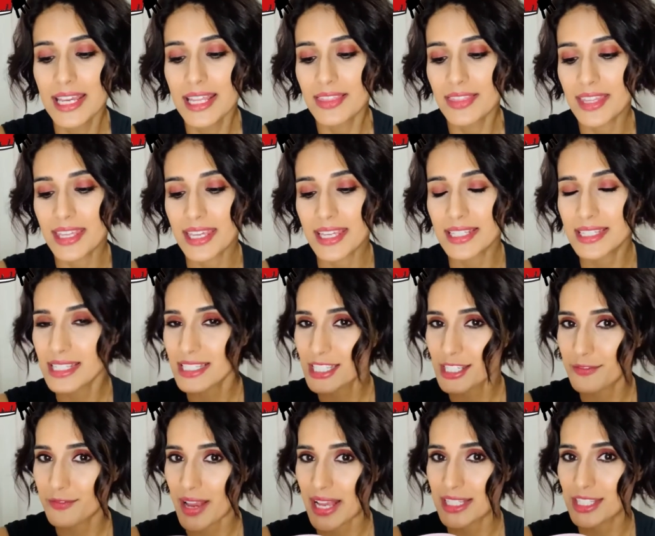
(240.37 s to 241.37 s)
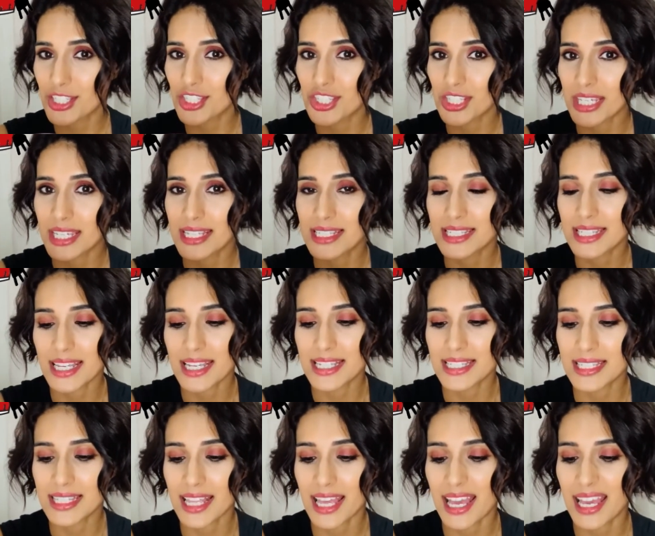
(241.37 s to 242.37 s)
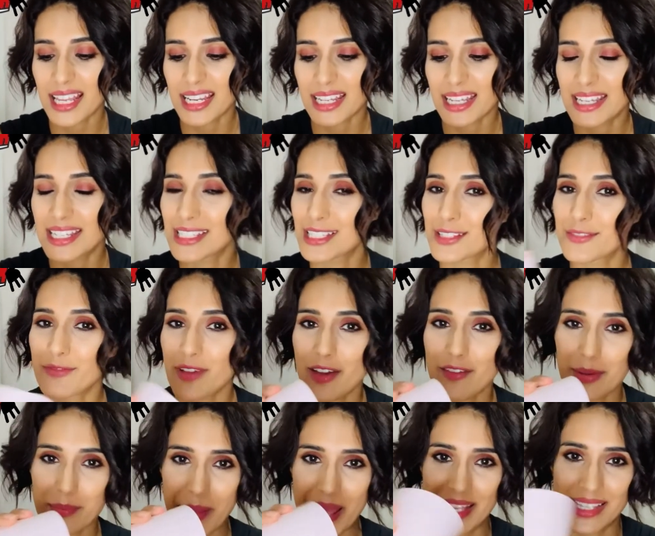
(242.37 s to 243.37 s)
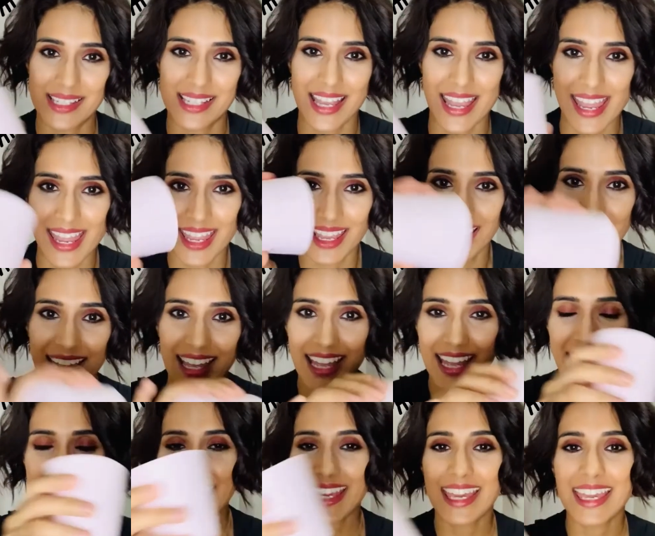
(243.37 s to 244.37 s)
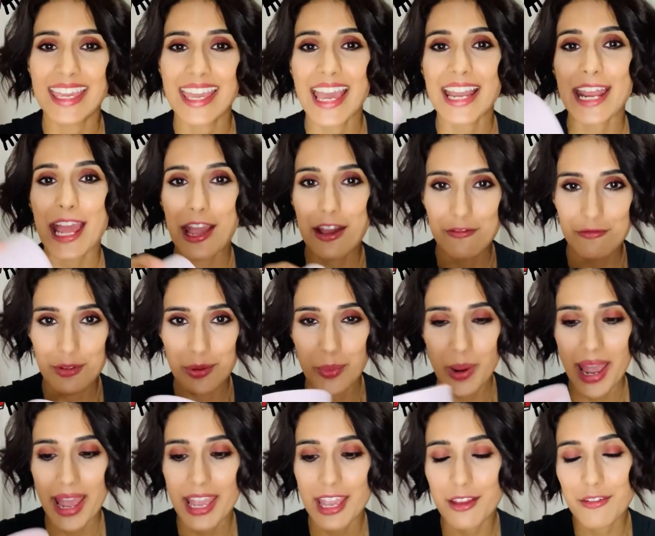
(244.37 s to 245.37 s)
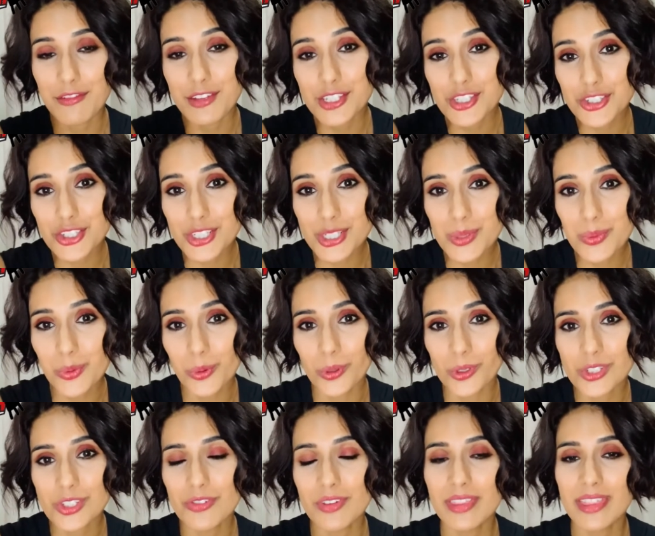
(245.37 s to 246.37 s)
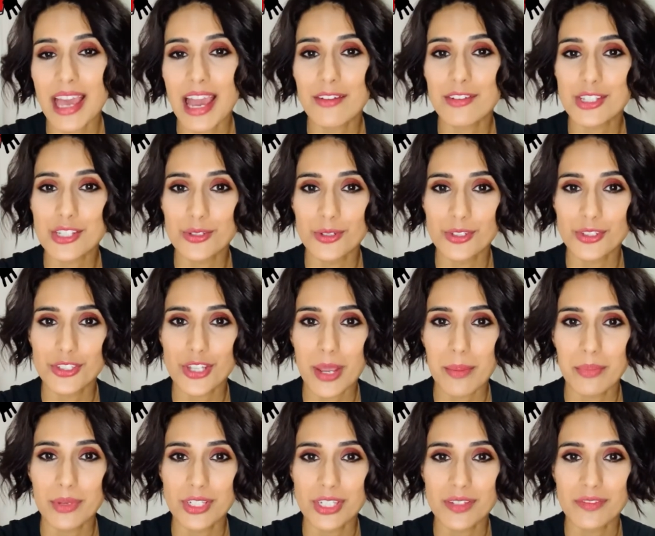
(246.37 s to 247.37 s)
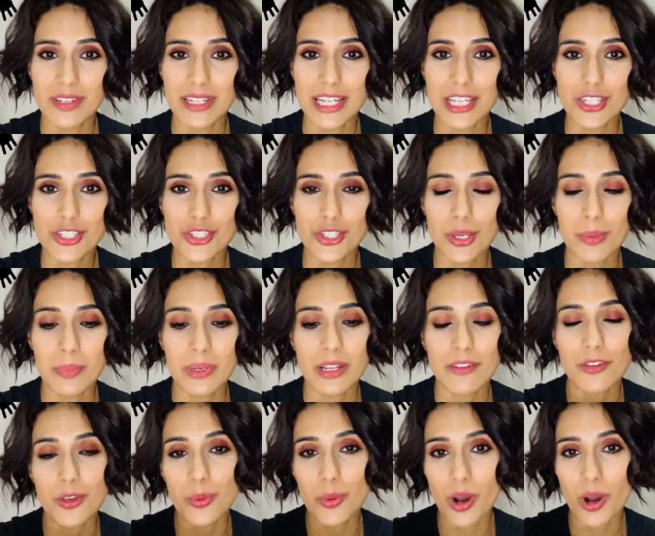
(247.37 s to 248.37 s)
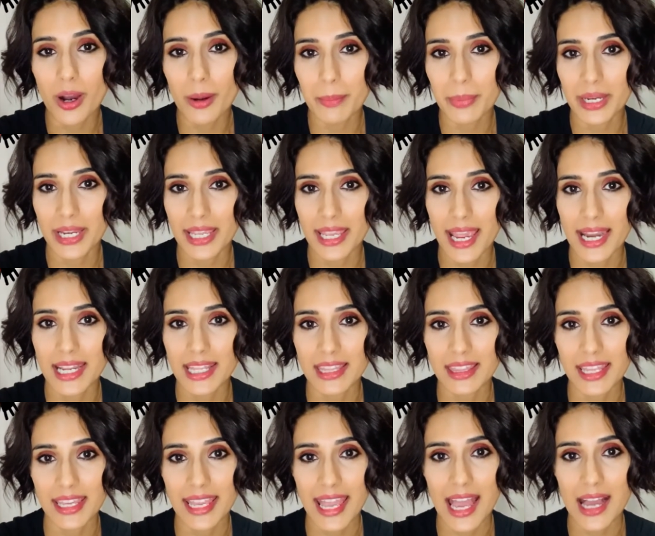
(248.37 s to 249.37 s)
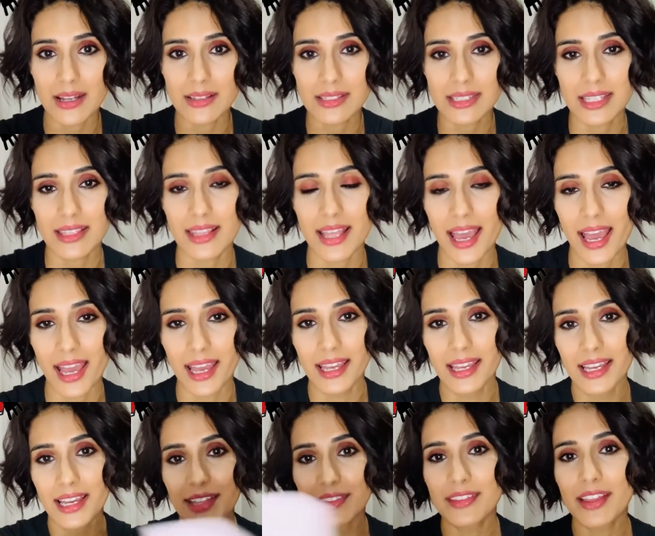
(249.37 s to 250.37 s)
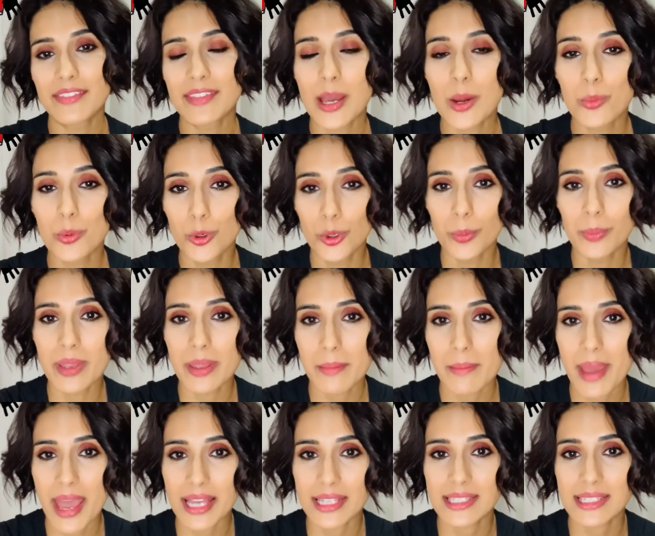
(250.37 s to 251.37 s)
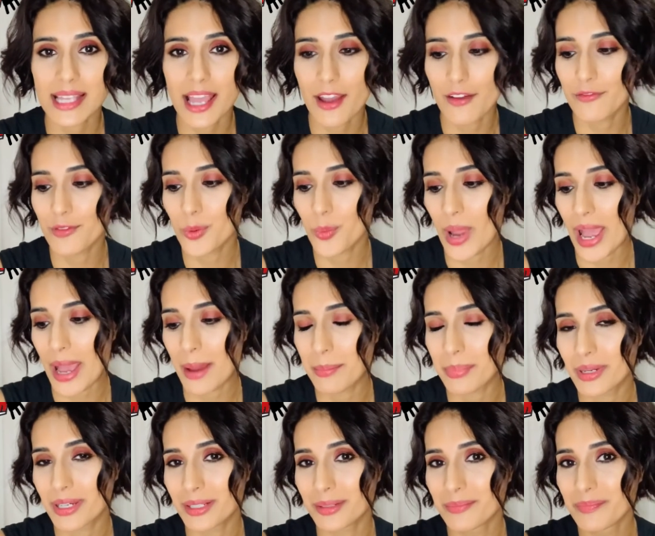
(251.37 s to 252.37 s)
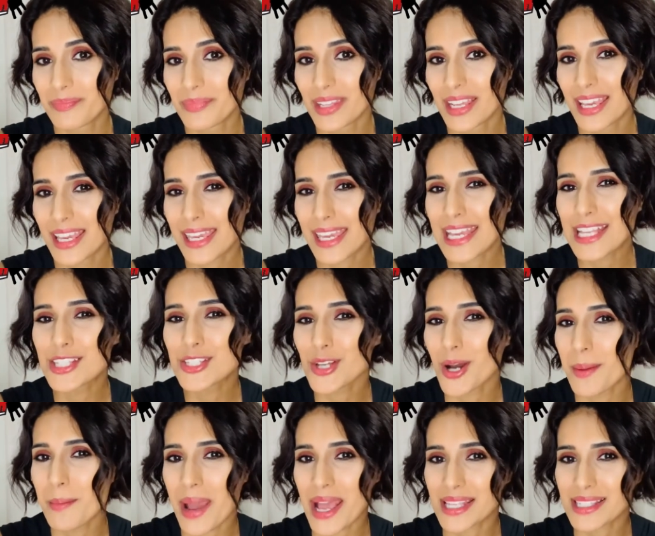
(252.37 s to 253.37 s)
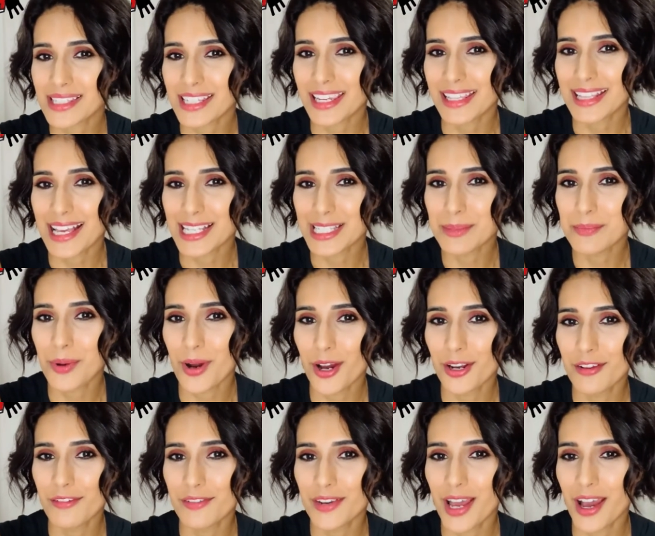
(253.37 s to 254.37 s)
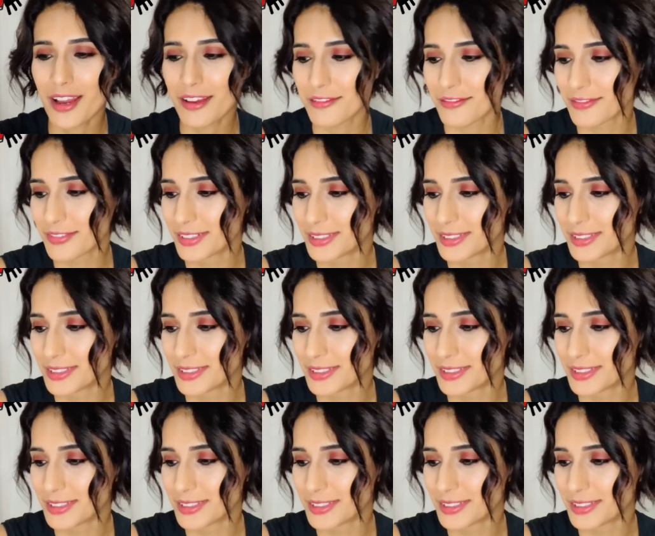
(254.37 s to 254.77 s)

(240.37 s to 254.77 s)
The disadvantages is that it's very messy. It can get everywhere. If it's just water in there, it's not so much of an issue, but if you are putting anything else in there, then there will be mess everywhere. But kids are messy, that's part of life.